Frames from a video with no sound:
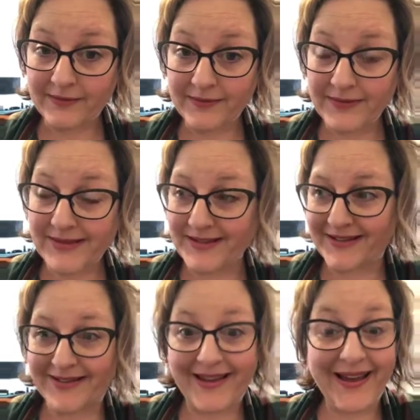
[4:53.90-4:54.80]
This is
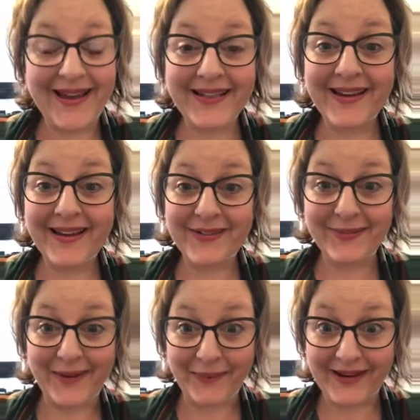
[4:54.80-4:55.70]
the highlight of
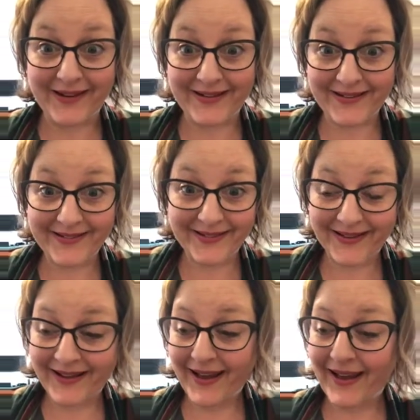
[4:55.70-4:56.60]
my week.
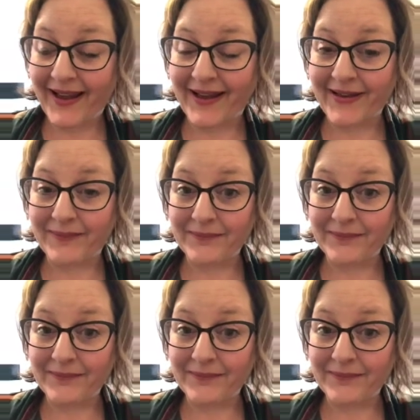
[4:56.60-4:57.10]
That